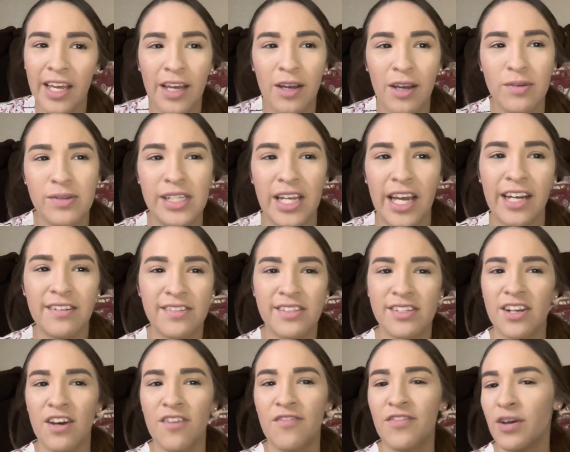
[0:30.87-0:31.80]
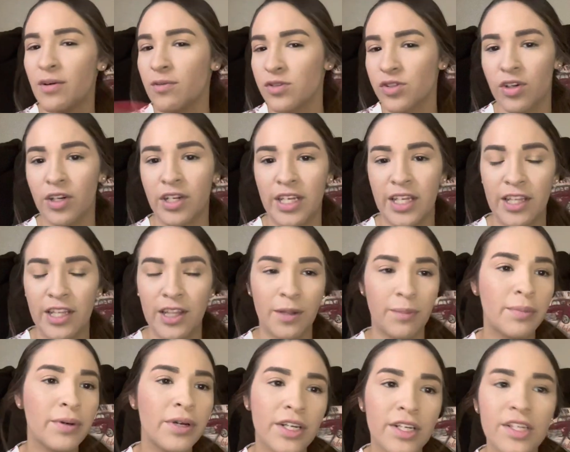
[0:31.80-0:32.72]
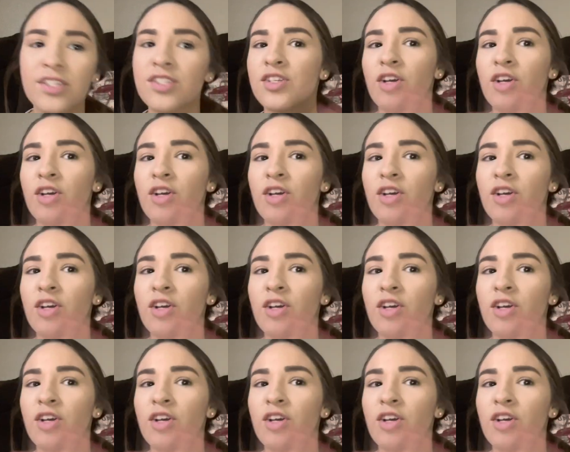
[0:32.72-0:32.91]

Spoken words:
It was kind of stuff that was already in the book,